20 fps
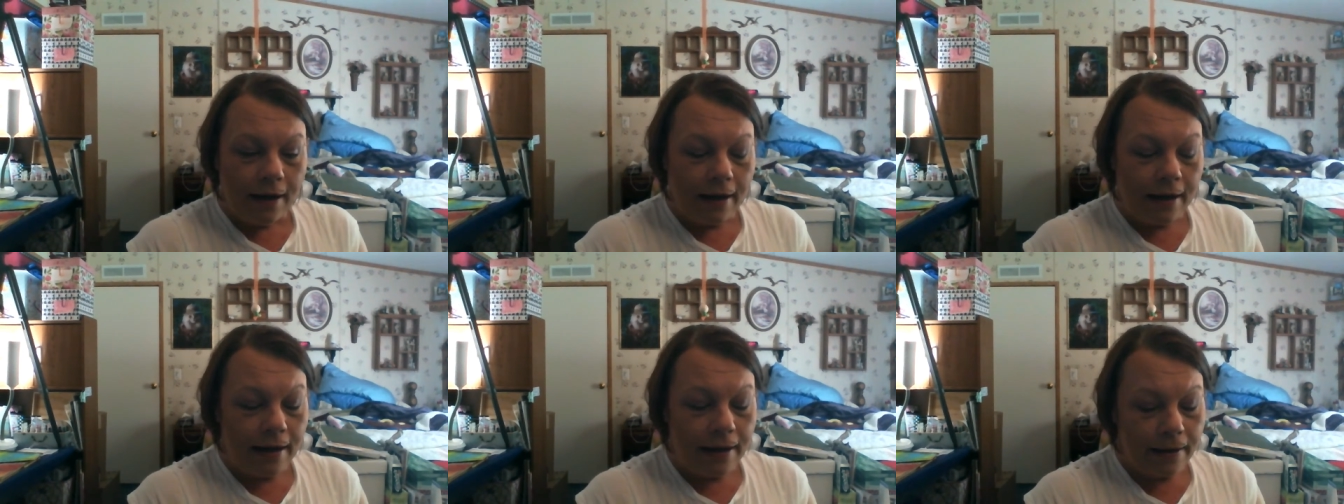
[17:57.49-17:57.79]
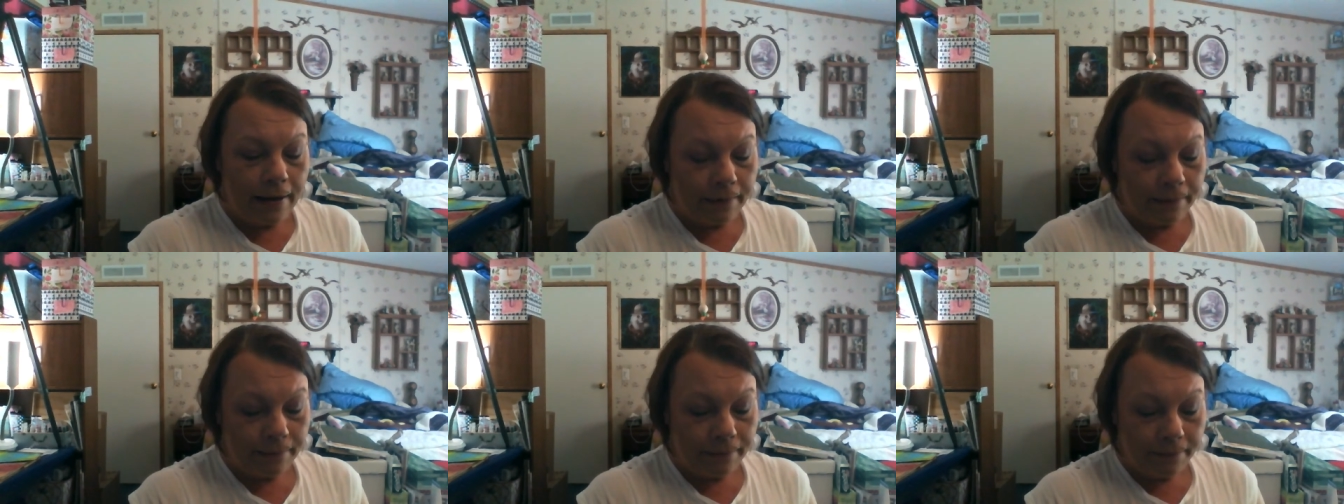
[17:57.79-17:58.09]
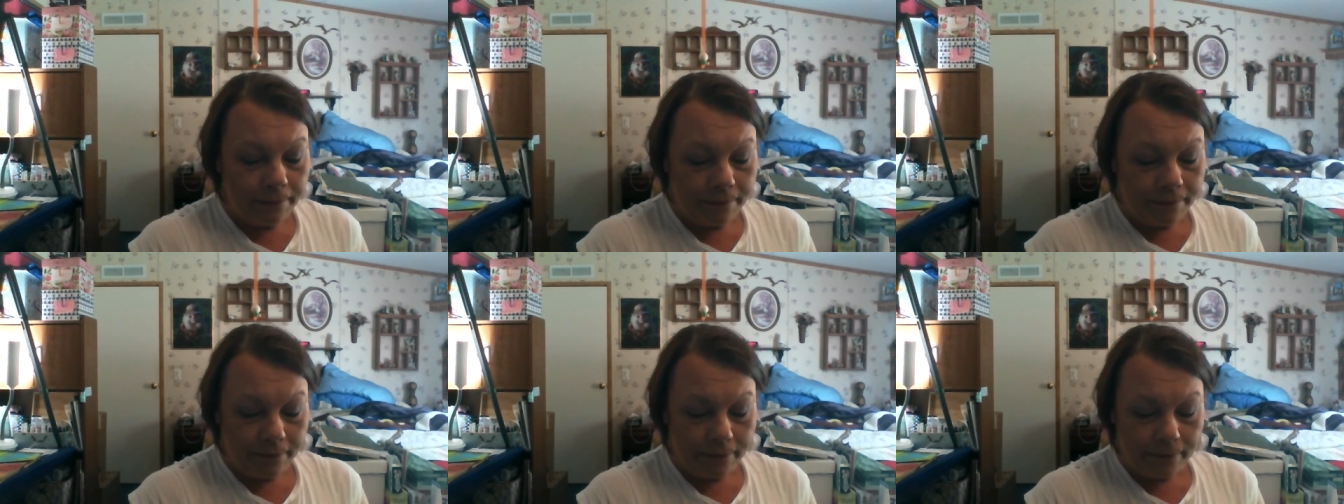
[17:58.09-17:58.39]

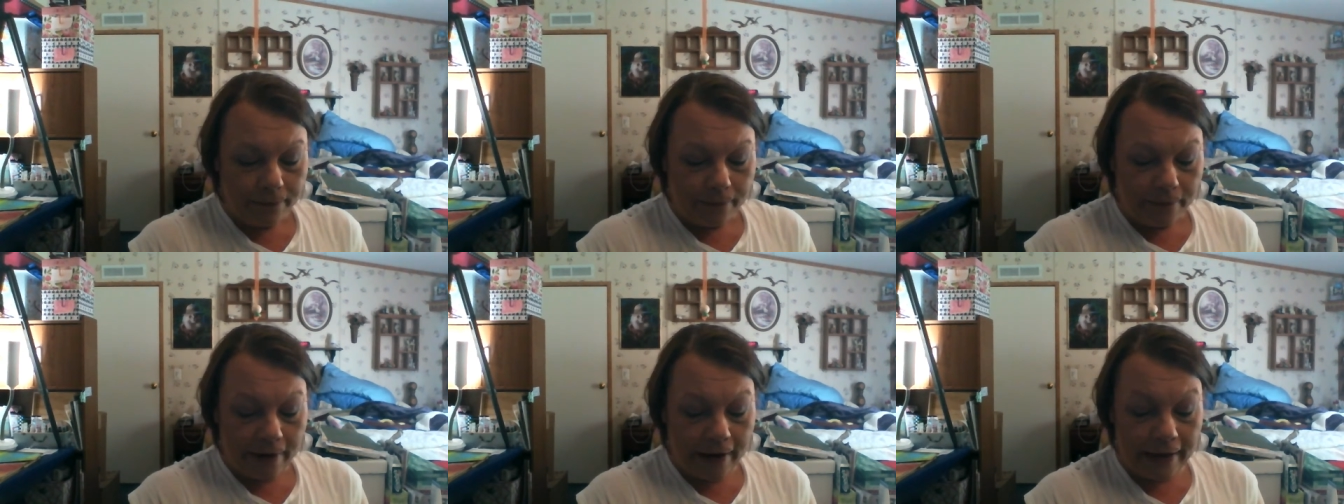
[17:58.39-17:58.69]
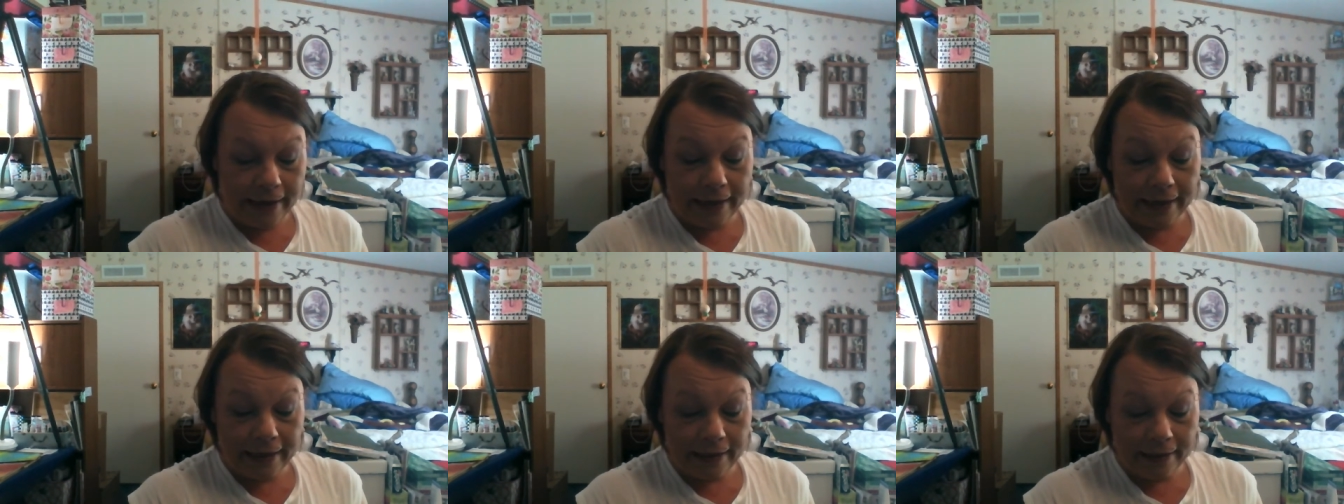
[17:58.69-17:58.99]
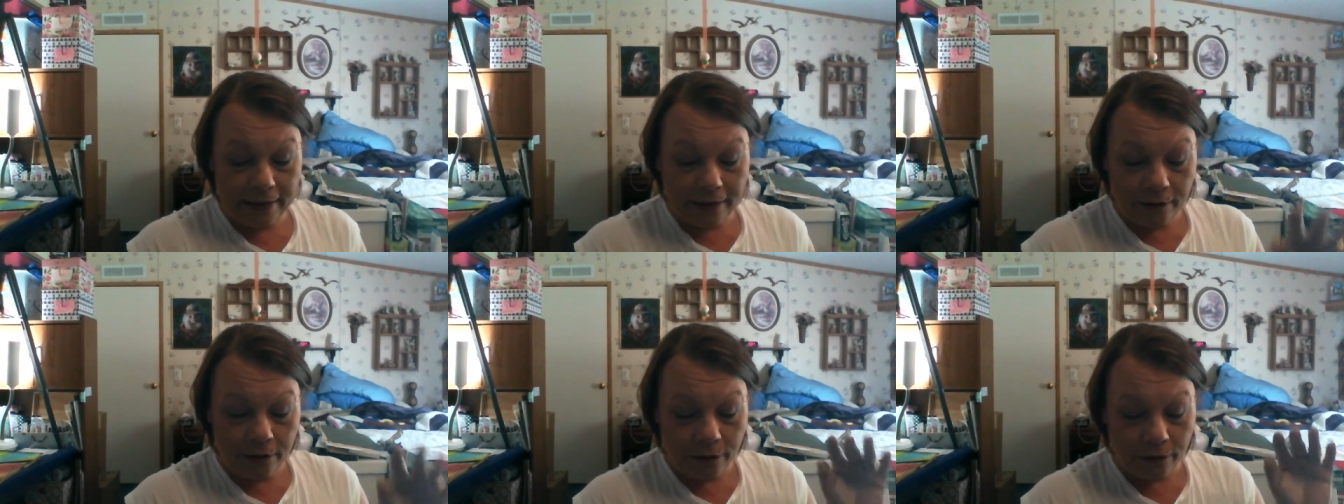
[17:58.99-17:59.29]
um, I get
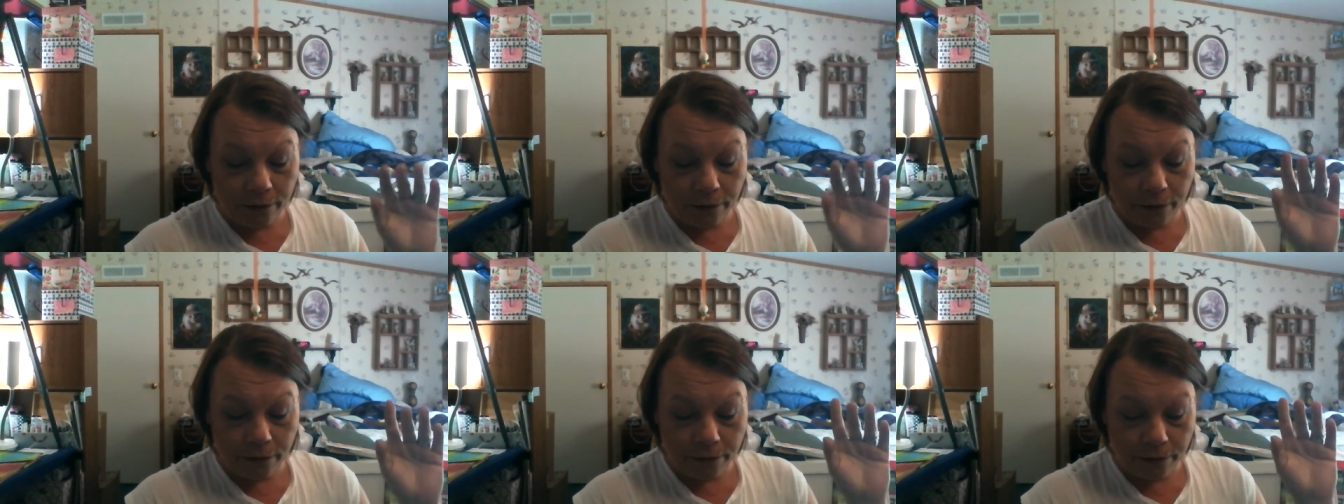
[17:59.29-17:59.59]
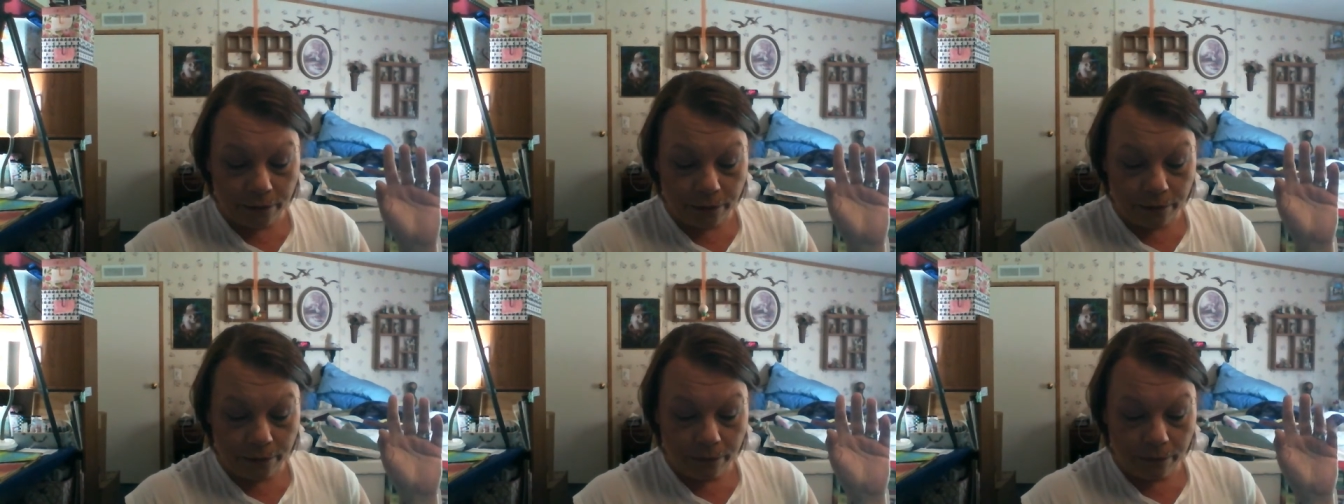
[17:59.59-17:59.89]
into